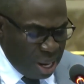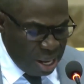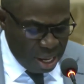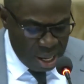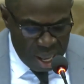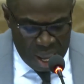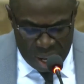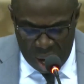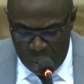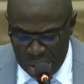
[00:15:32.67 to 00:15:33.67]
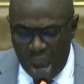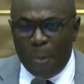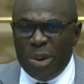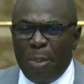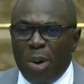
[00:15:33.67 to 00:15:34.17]
million in our
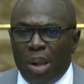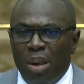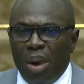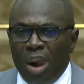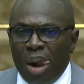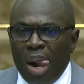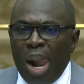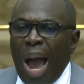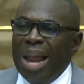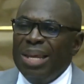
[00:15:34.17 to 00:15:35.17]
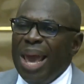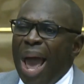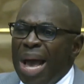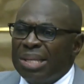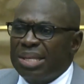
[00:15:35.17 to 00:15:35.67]
young people. And
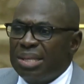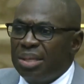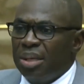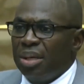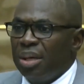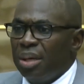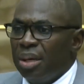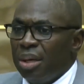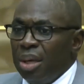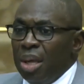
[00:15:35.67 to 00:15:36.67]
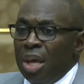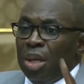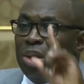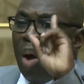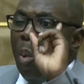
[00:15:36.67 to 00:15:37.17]
yes,
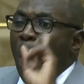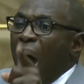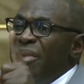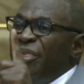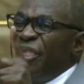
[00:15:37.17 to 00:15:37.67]
the one